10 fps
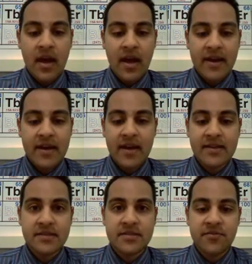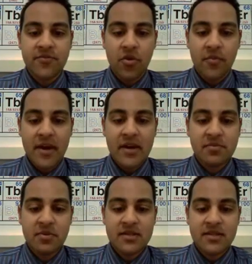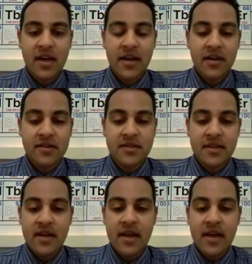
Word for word: ionizes to form H plus ions